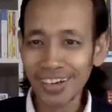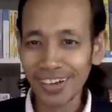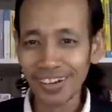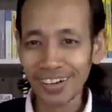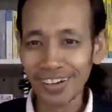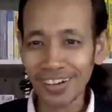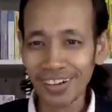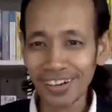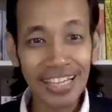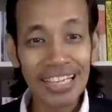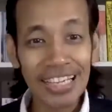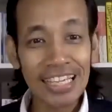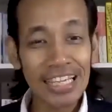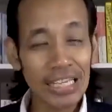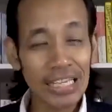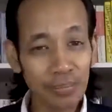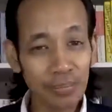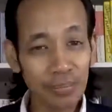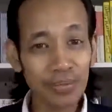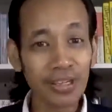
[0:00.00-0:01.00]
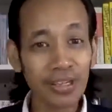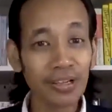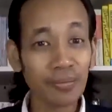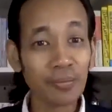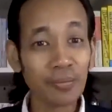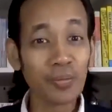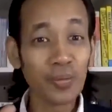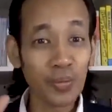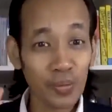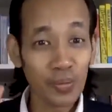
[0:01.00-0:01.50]
Okay. If,
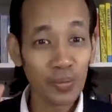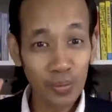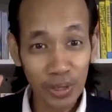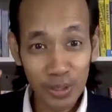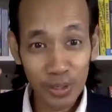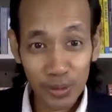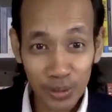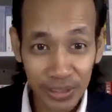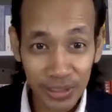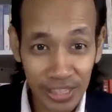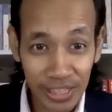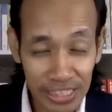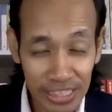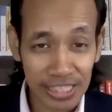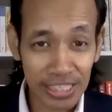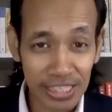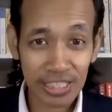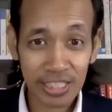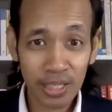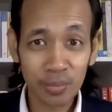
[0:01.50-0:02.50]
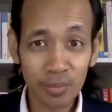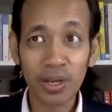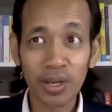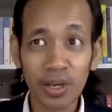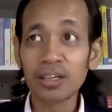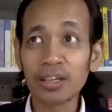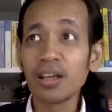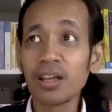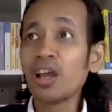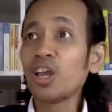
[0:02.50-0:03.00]
when you teach
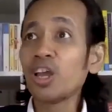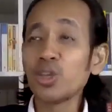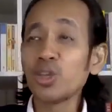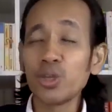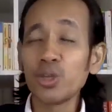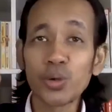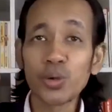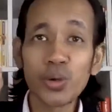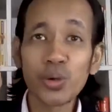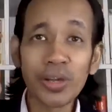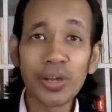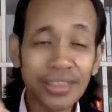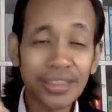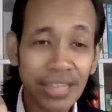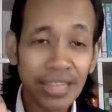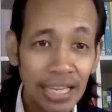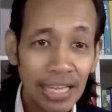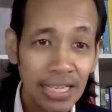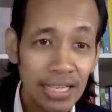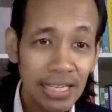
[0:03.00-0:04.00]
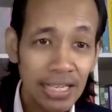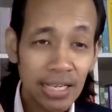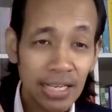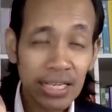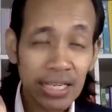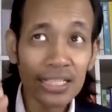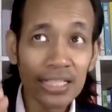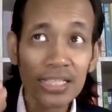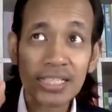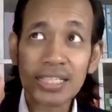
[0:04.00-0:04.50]
someone, you retain
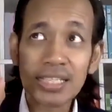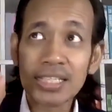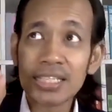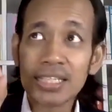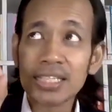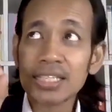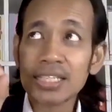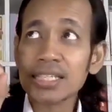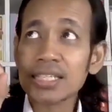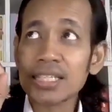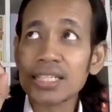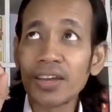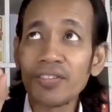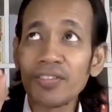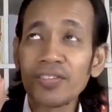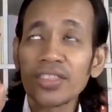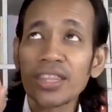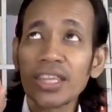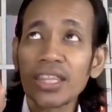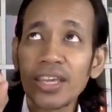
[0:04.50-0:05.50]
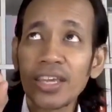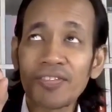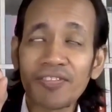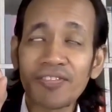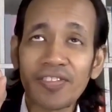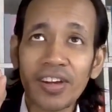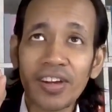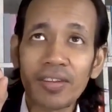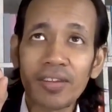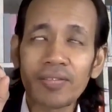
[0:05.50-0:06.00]

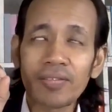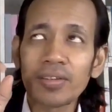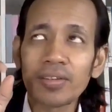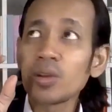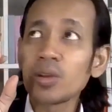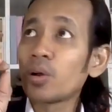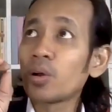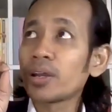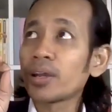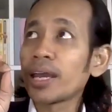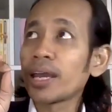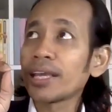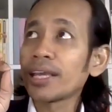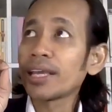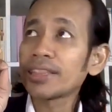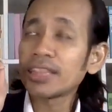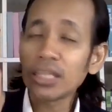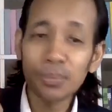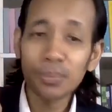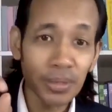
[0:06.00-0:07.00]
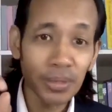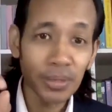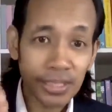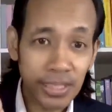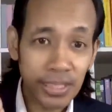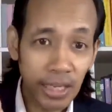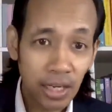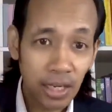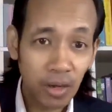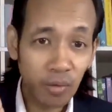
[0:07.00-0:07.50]
75, no,
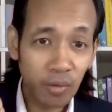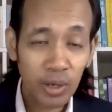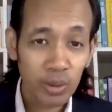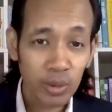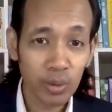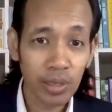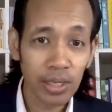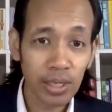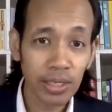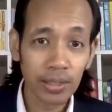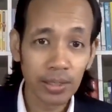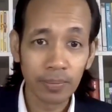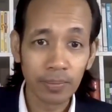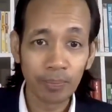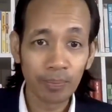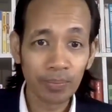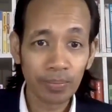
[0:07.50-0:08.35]
90% of what you learn.